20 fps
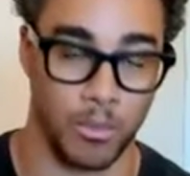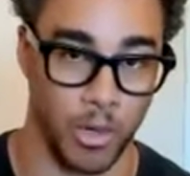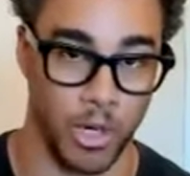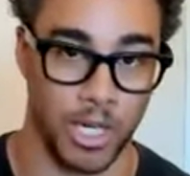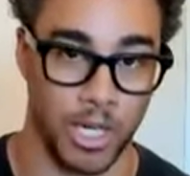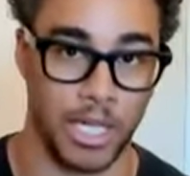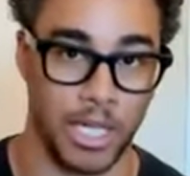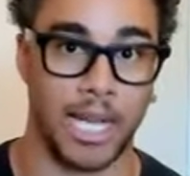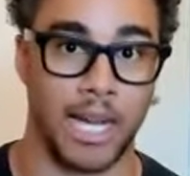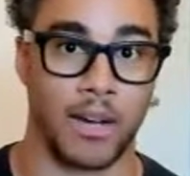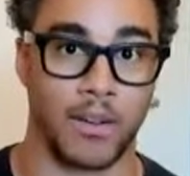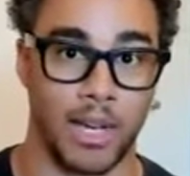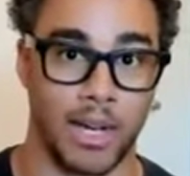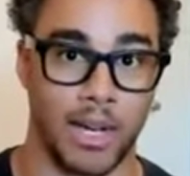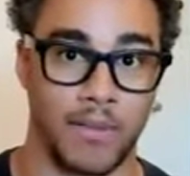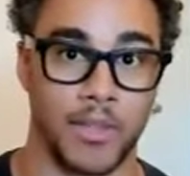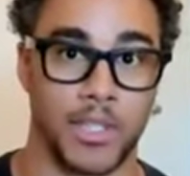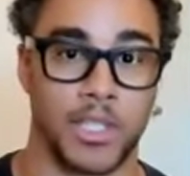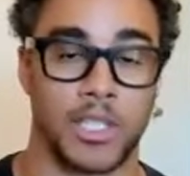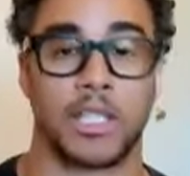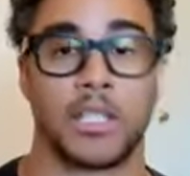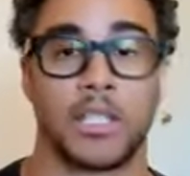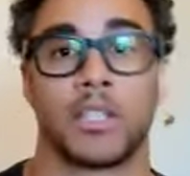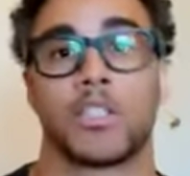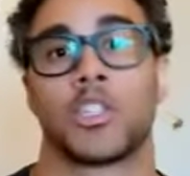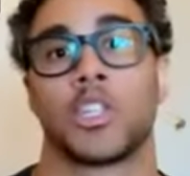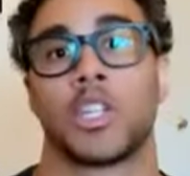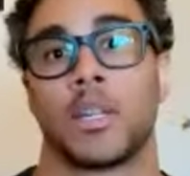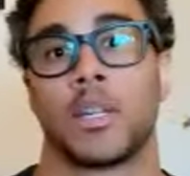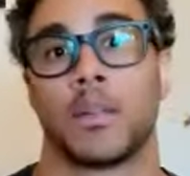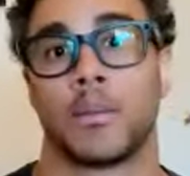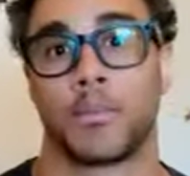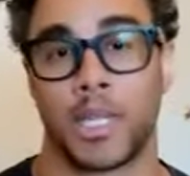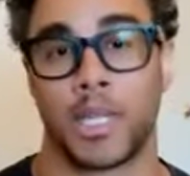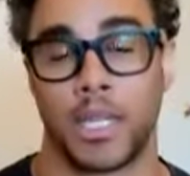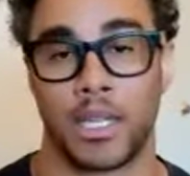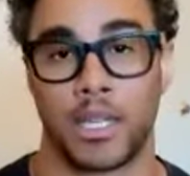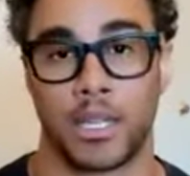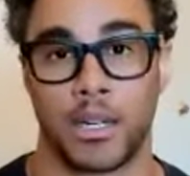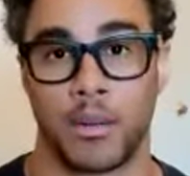working out obviously in the
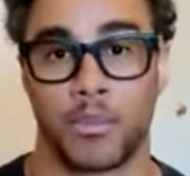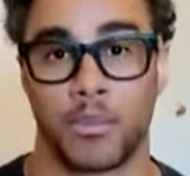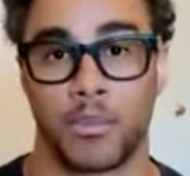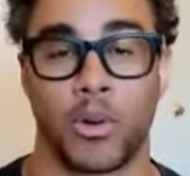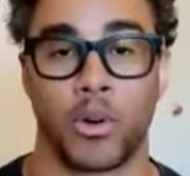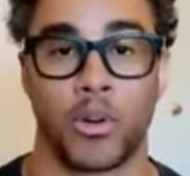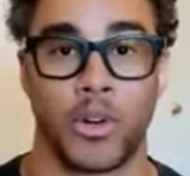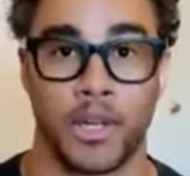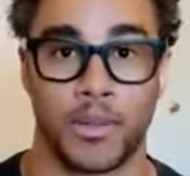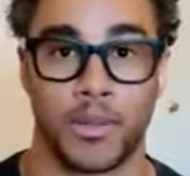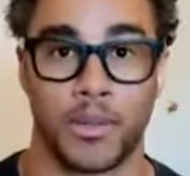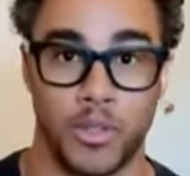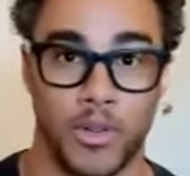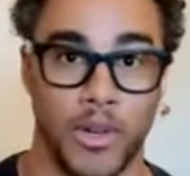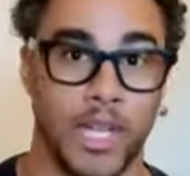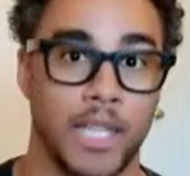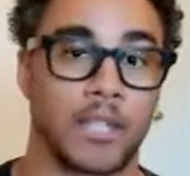gym, getting on programs,